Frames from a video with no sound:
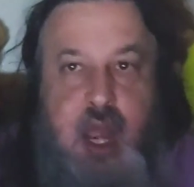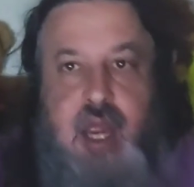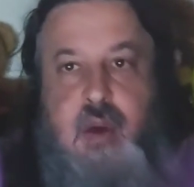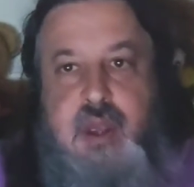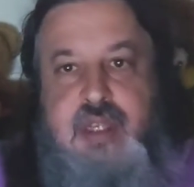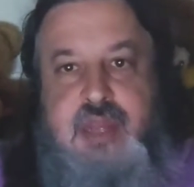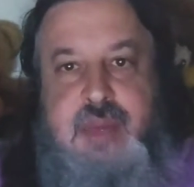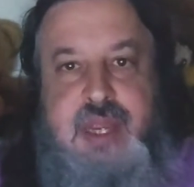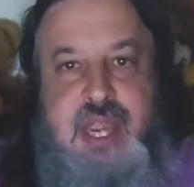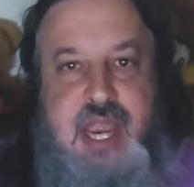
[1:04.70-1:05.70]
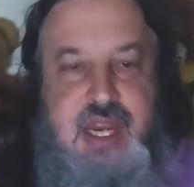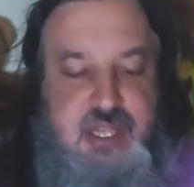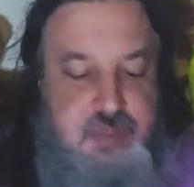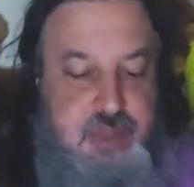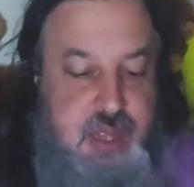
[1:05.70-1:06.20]
I always get my candy
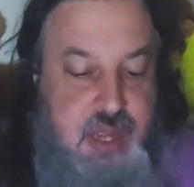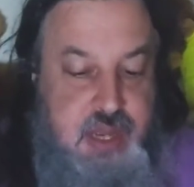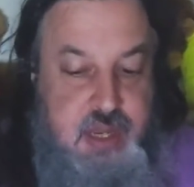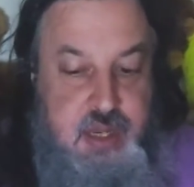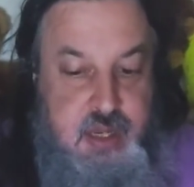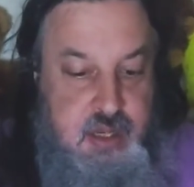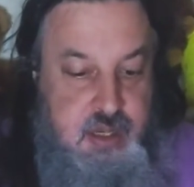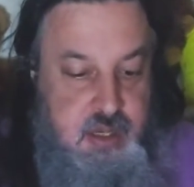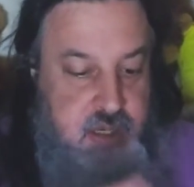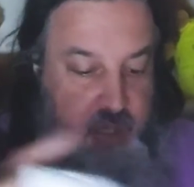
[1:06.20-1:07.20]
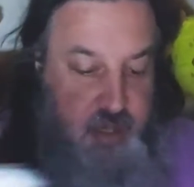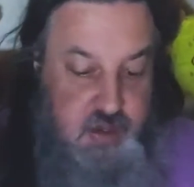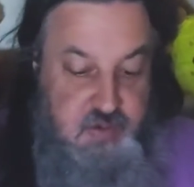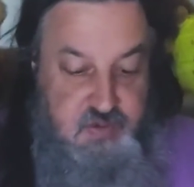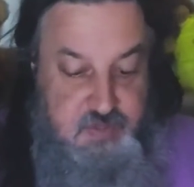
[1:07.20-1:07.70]
supply
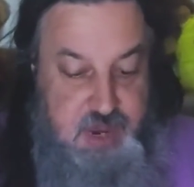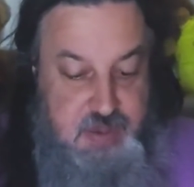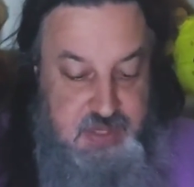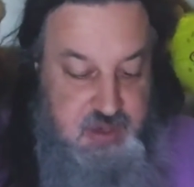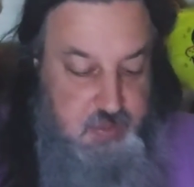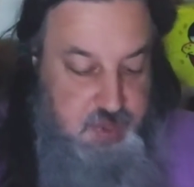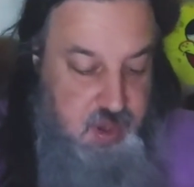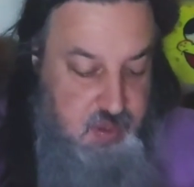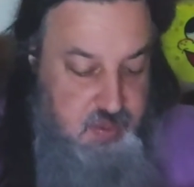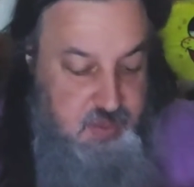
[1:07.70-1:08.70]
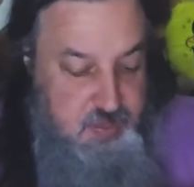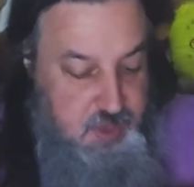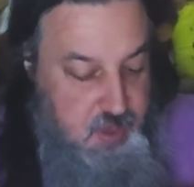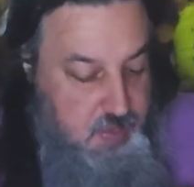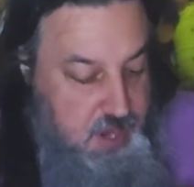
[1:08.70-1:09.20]
from Amazon or bulk,
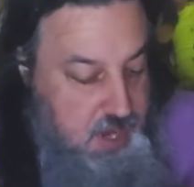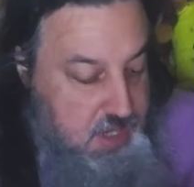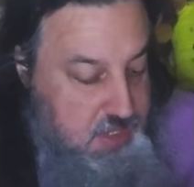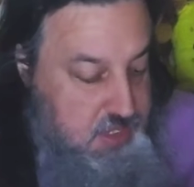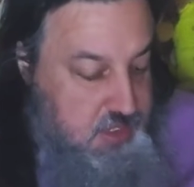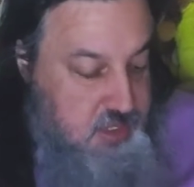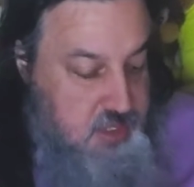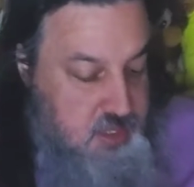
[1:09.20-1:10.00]
bulk packages.